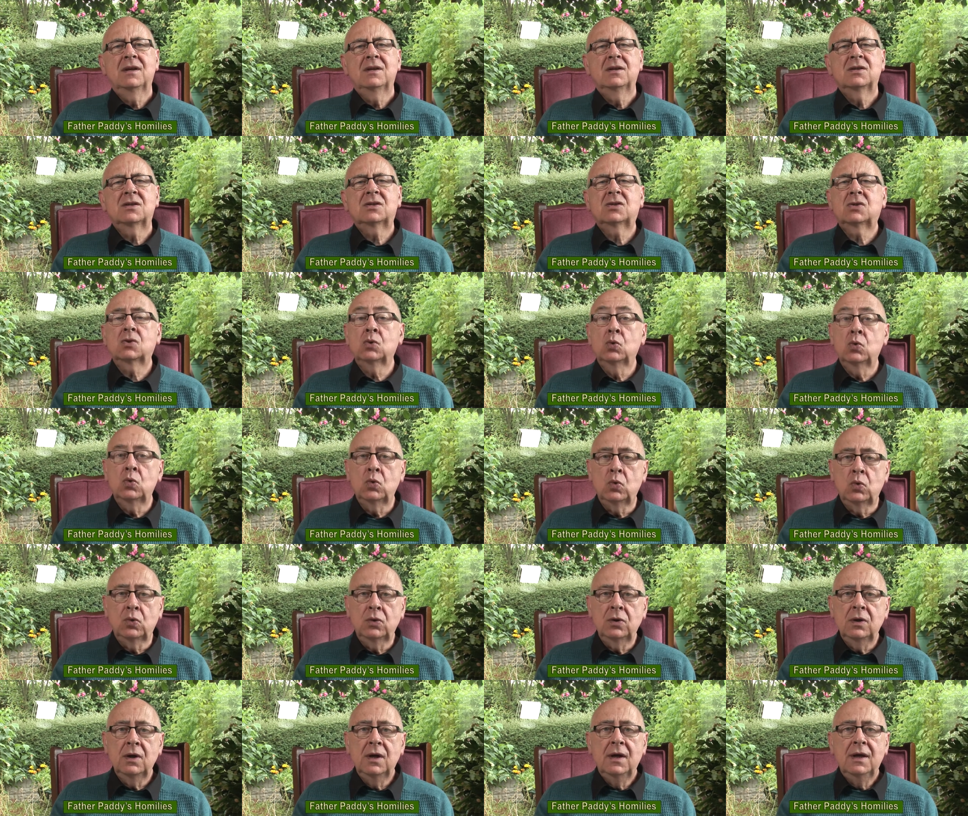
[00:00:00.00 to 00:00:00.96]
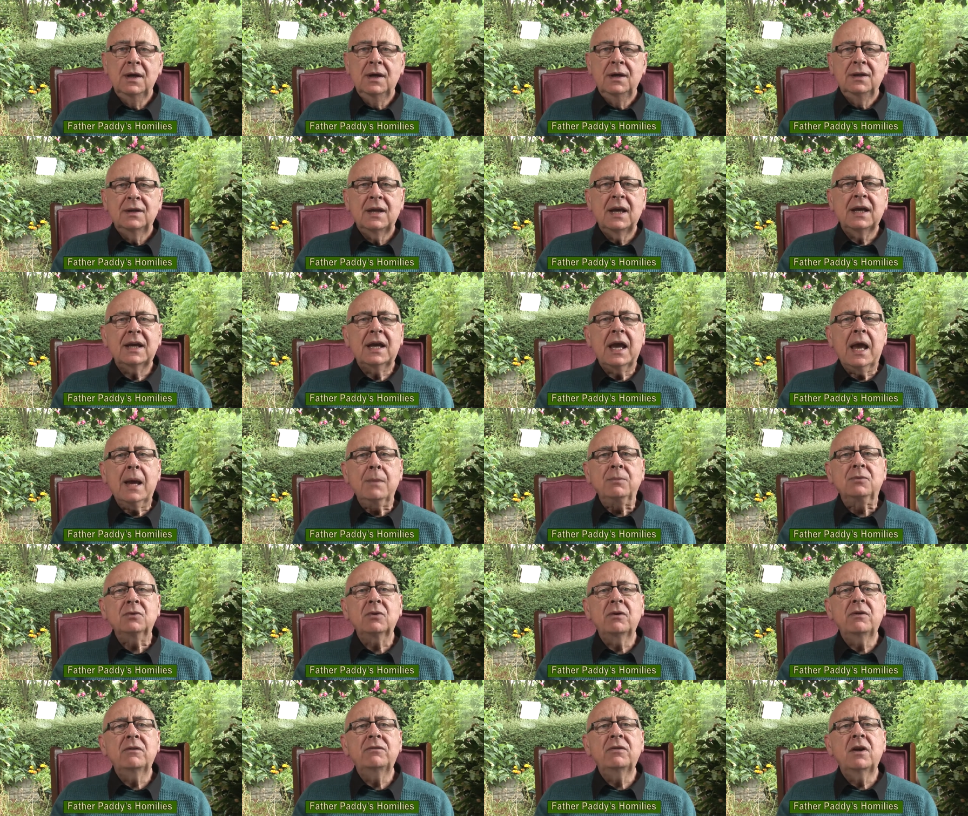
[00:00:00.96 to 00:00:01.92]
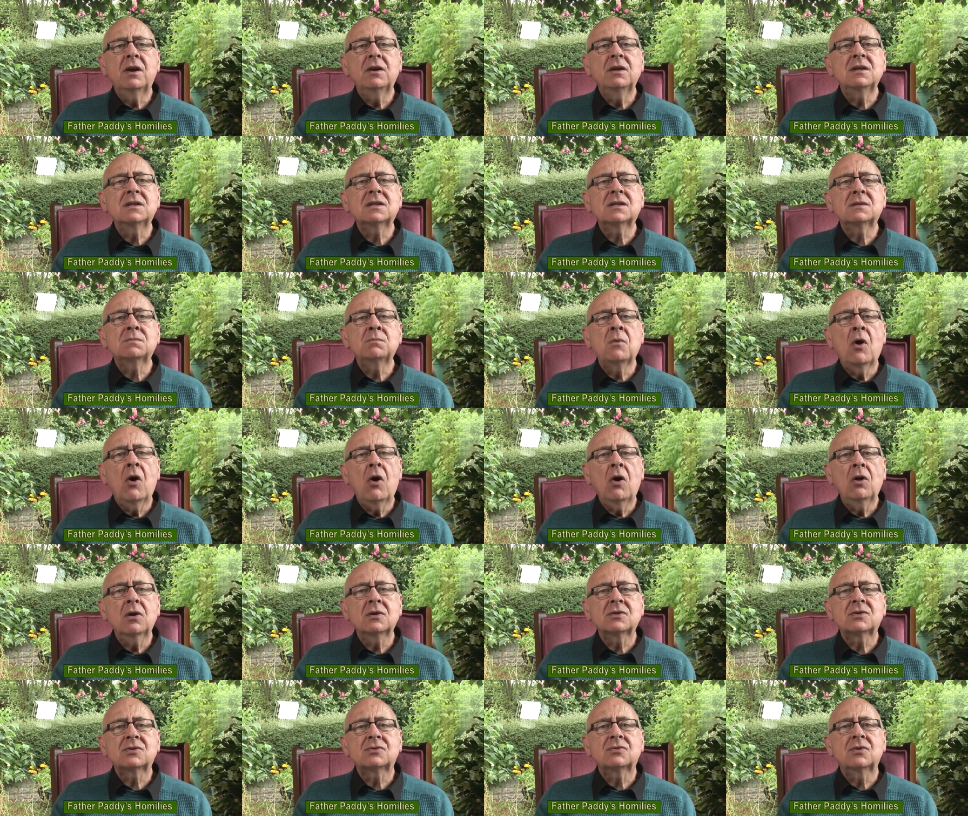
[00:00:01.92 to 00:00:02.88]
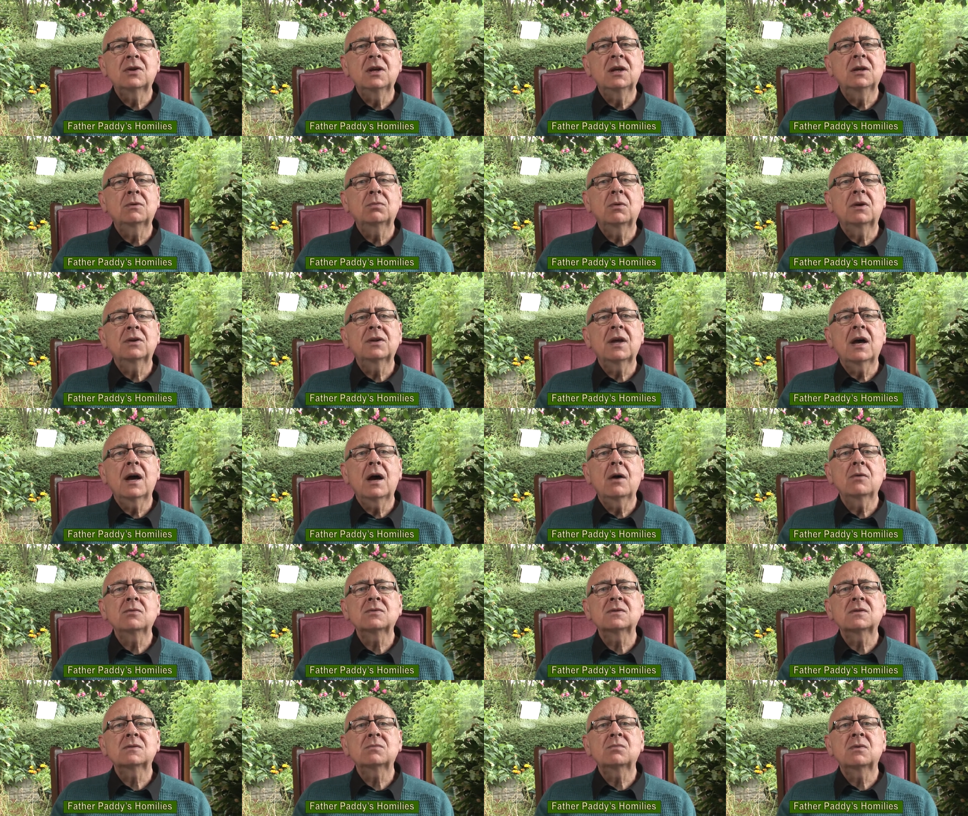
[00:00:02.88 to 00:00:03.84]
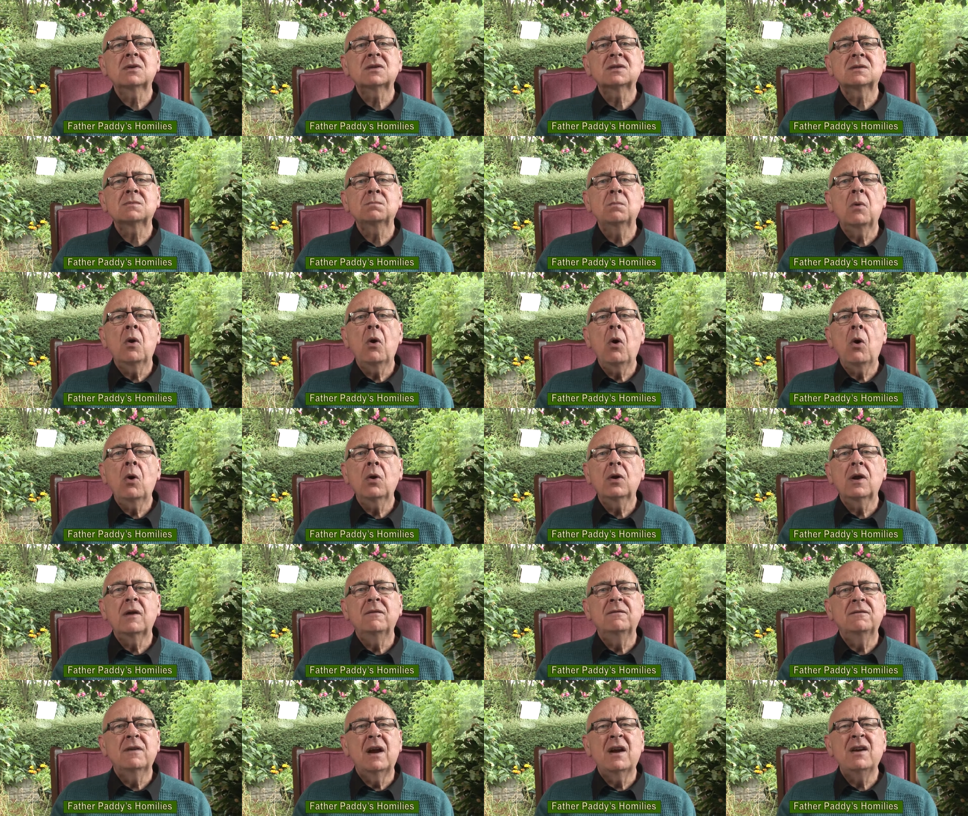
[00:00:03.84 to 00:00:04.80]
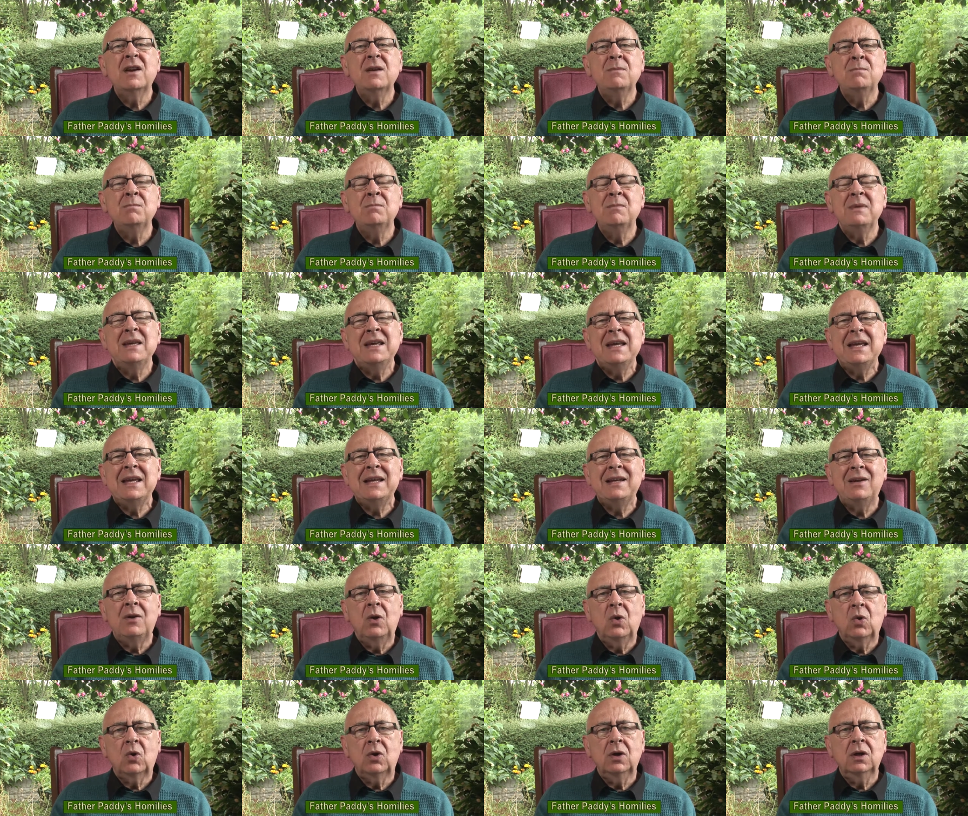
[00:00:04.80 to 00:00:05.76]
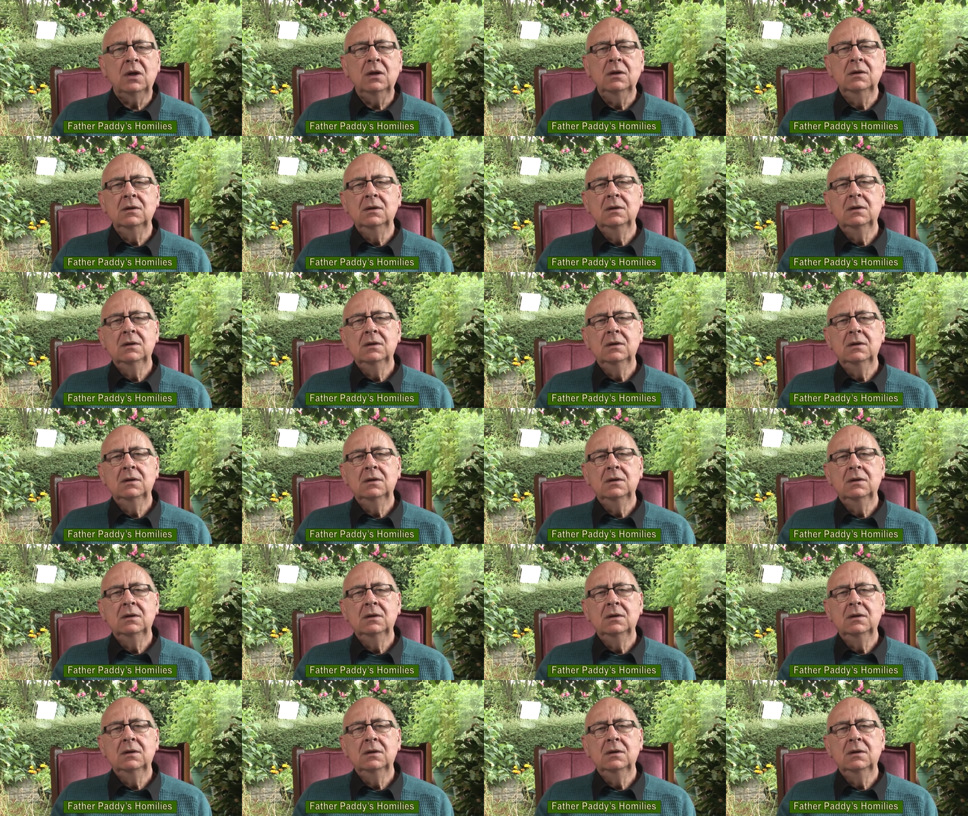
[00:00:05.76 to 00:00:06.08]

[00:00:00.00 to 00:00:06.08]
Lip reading: Soon, they came to a very small street where the houses were small and very mean-looking.